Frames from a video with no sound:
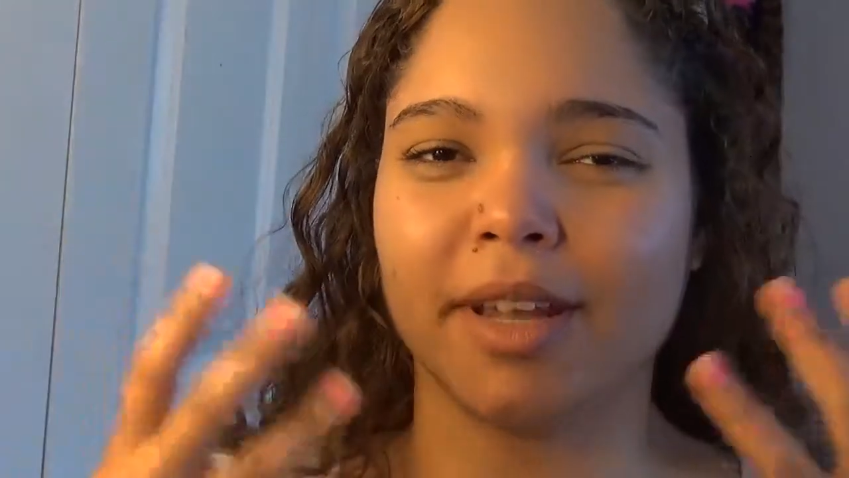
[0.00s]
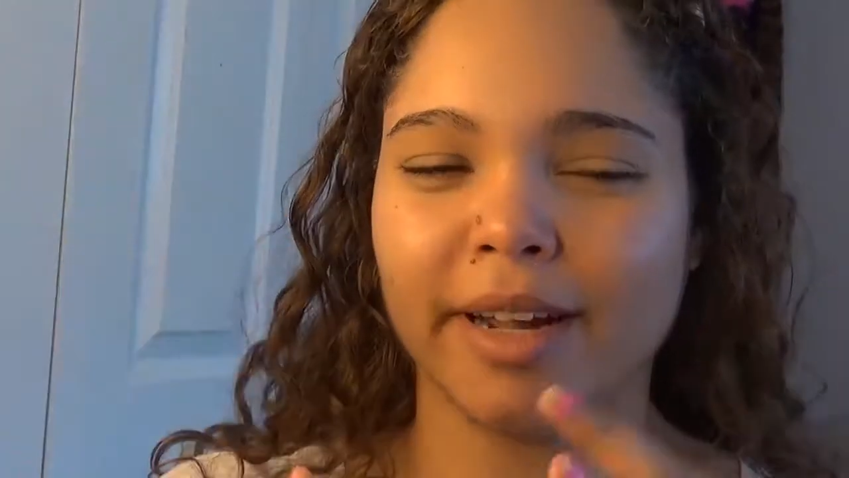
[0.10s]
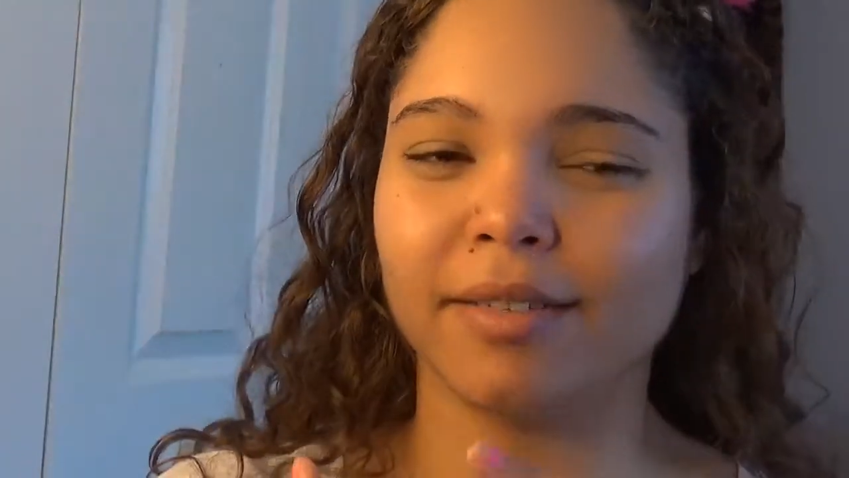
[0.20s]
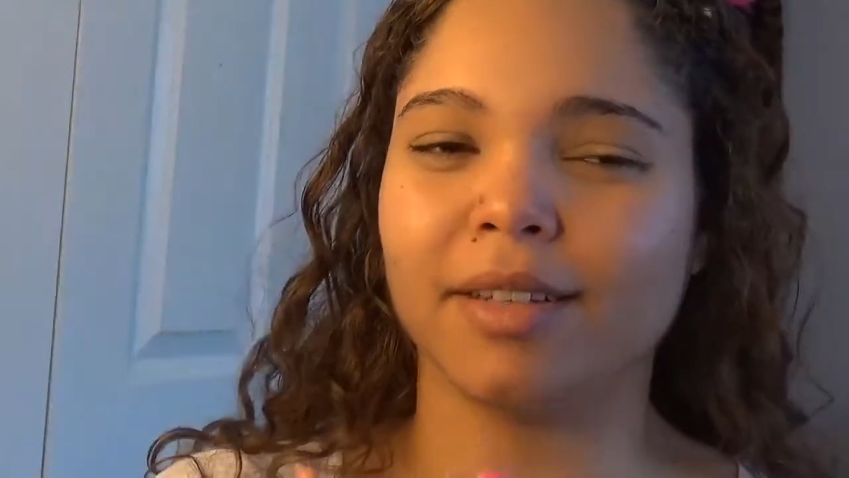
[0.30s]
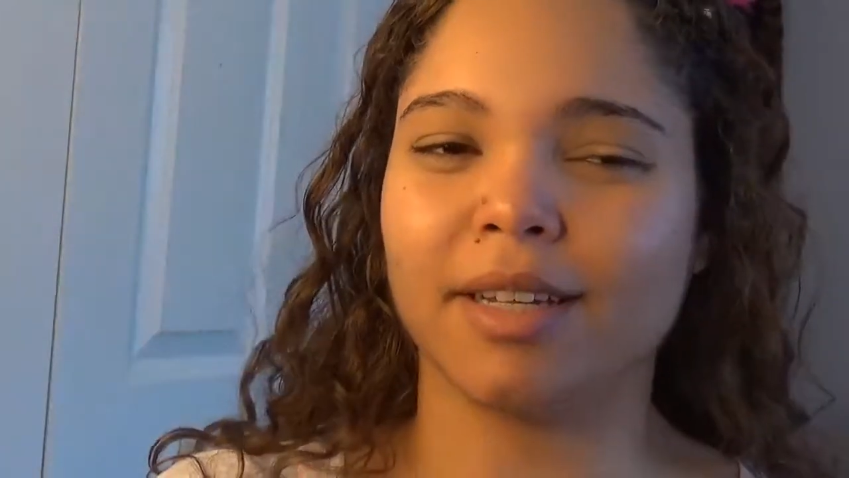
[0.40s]

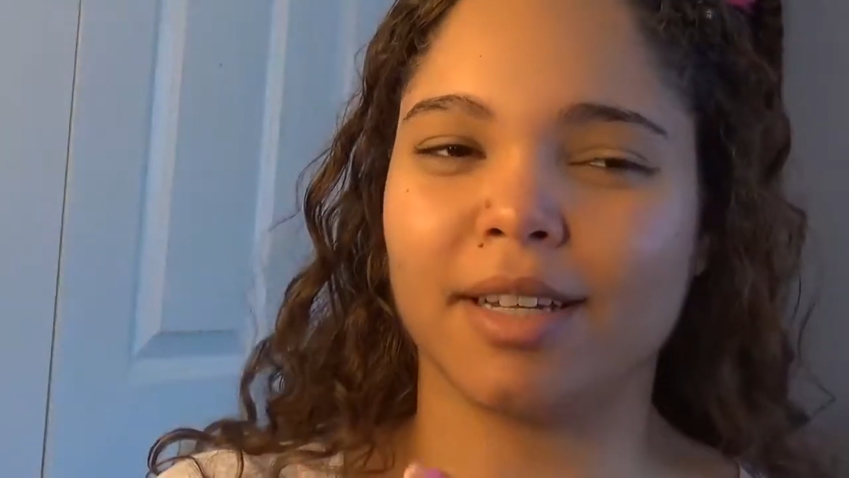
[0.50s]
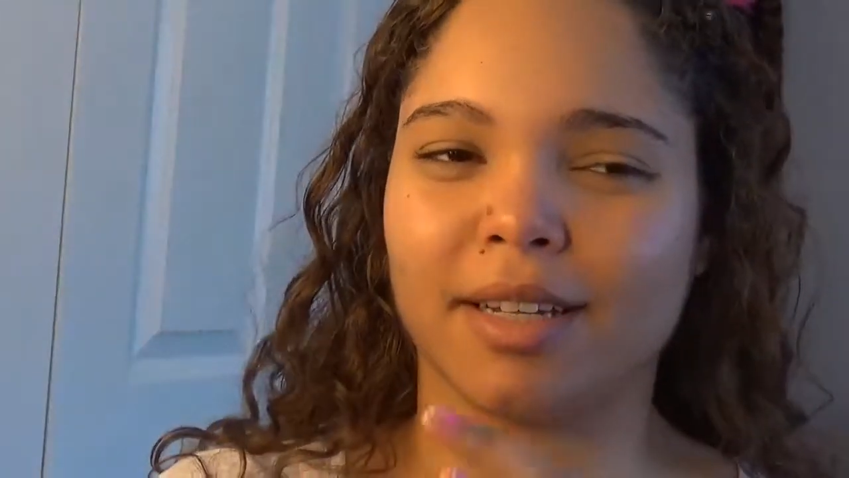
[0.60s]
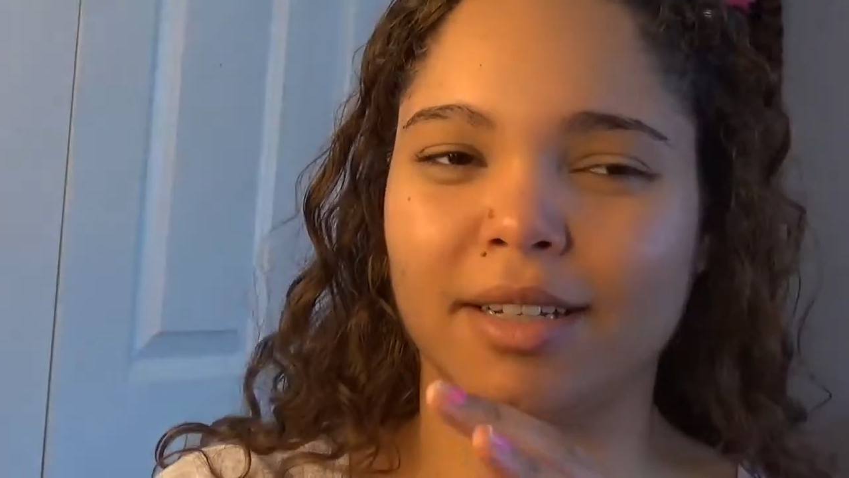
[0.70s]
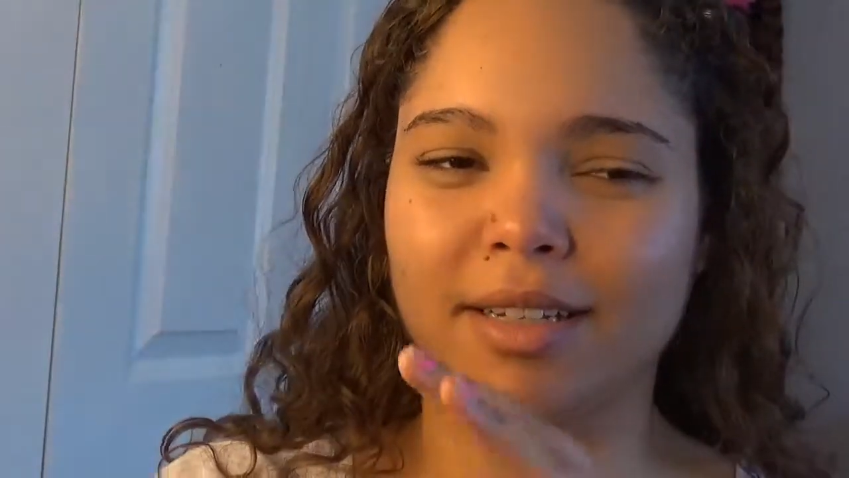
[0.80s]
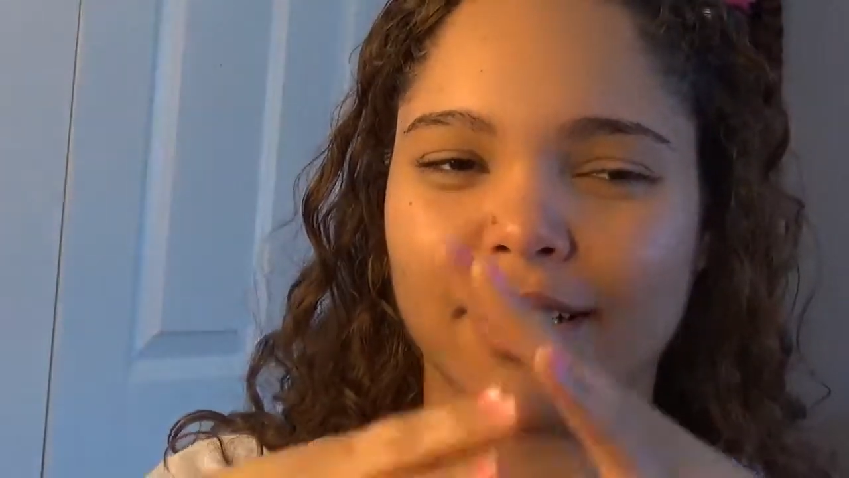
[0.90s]

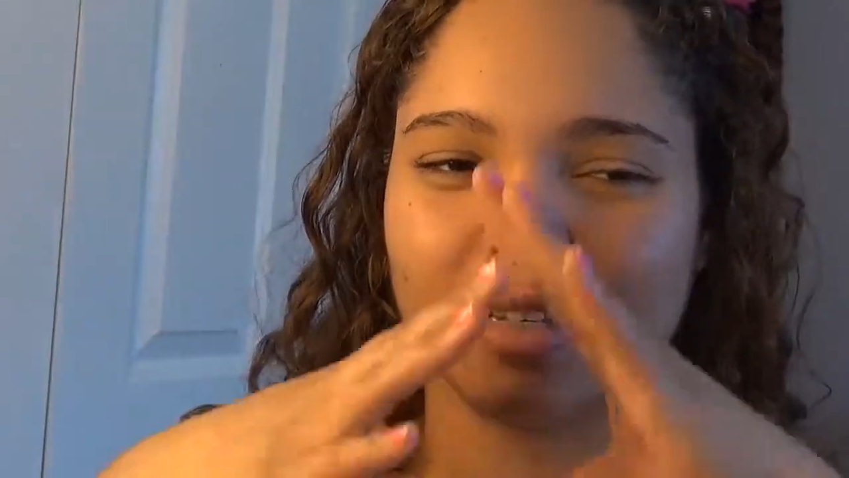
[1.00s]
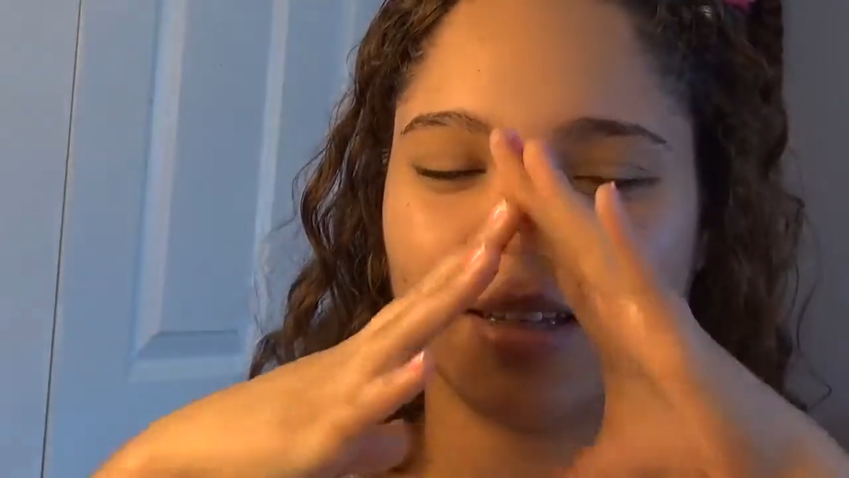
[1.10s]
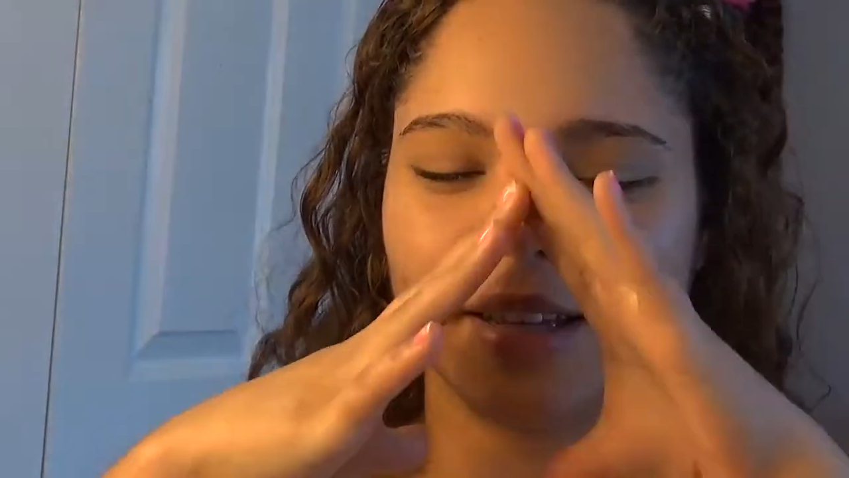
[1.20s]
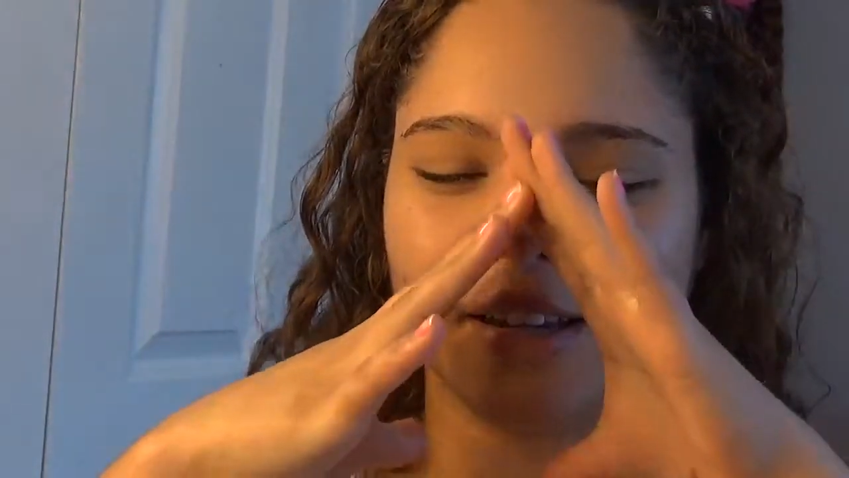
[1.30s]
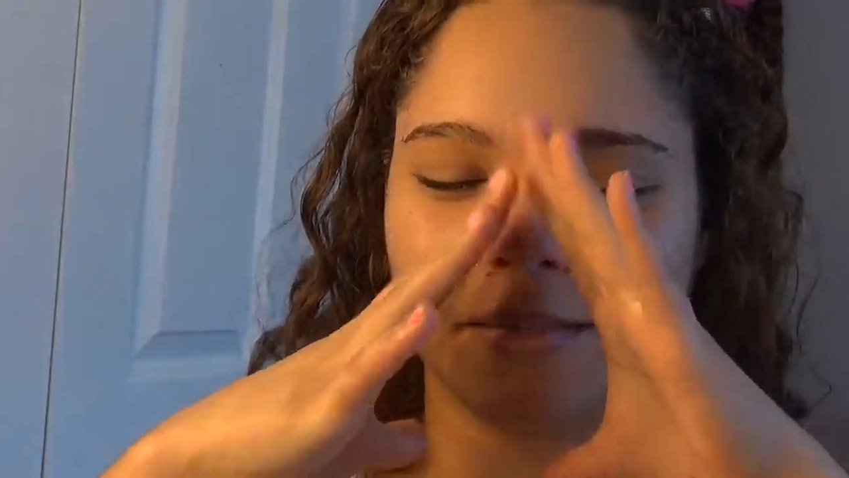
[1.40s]
everything in